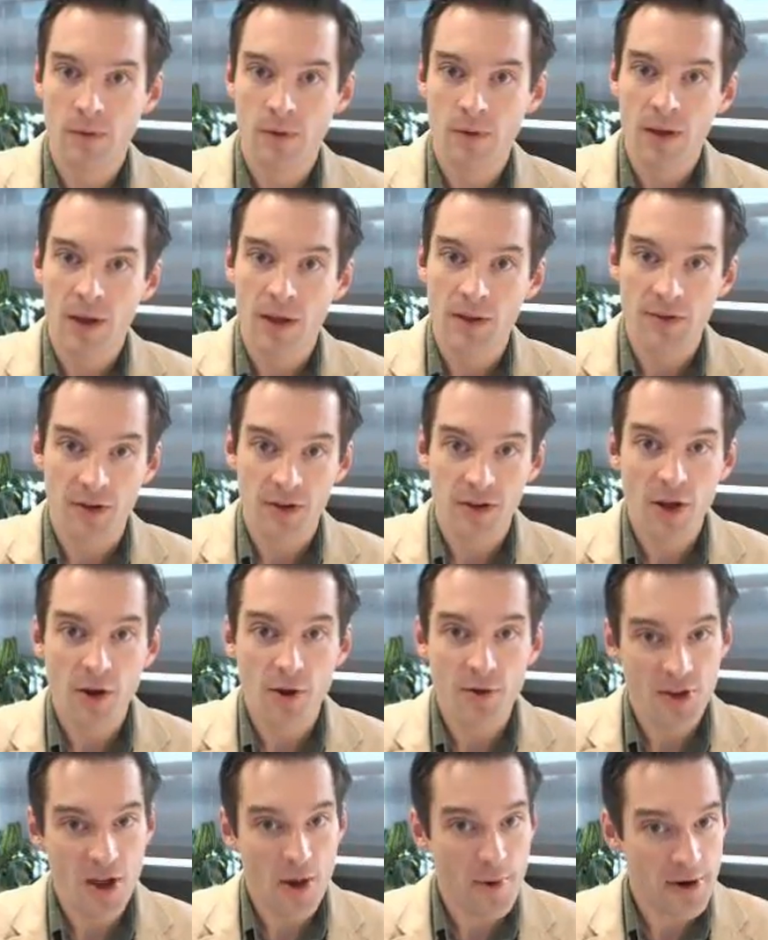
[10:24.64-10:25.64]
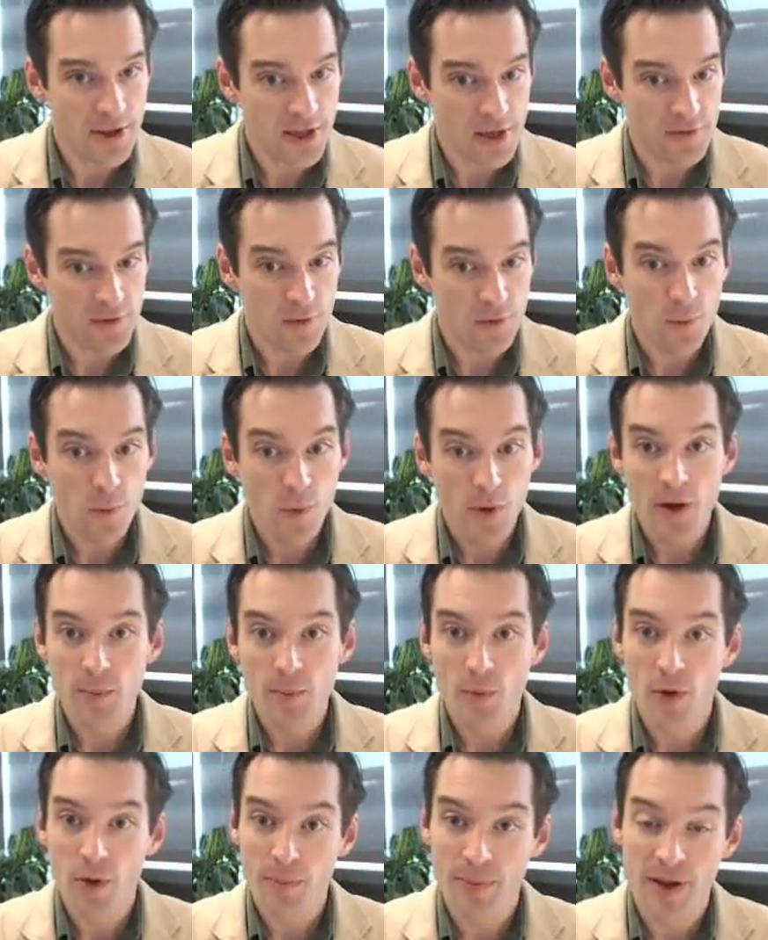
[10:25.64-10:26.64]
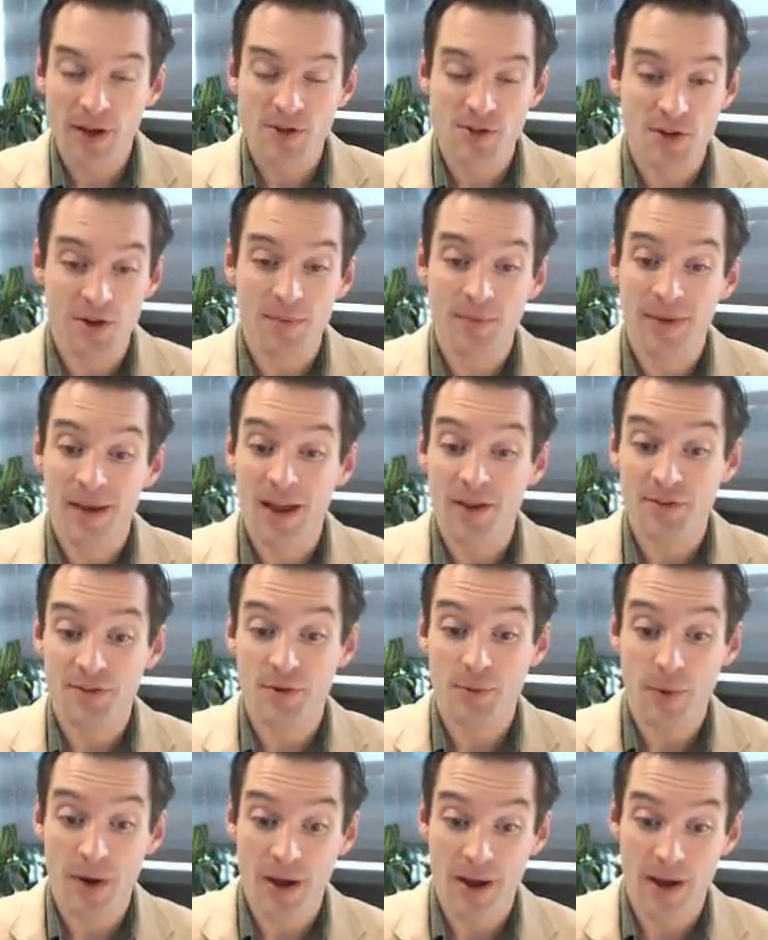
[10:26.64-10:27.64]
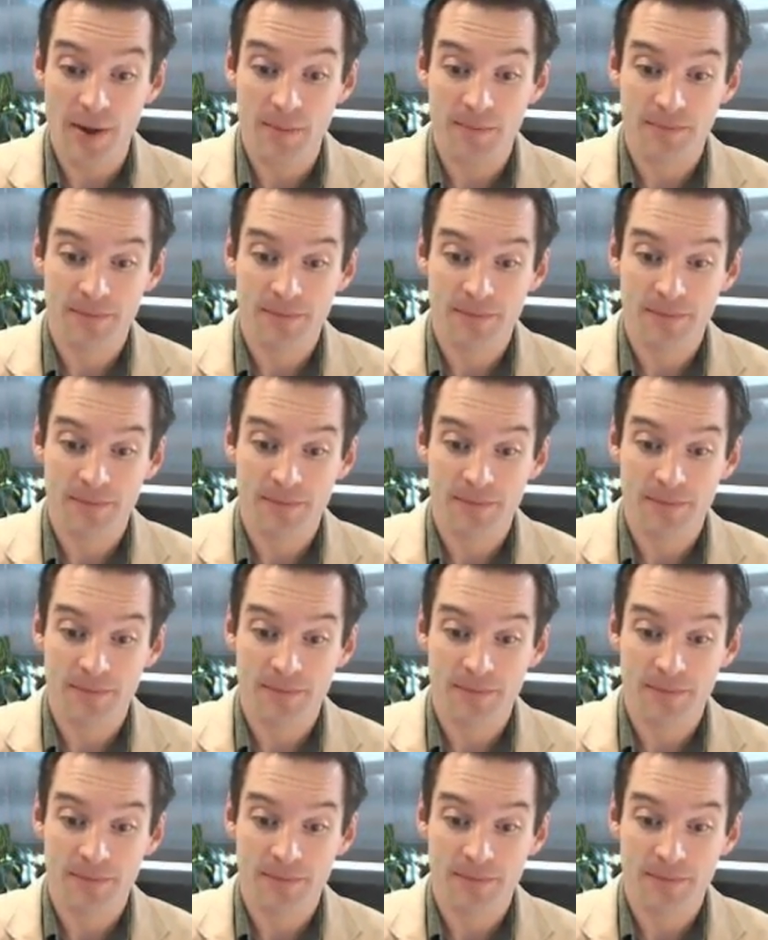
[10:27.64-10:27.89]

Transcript: And to close, I want to give you one more picture as to why.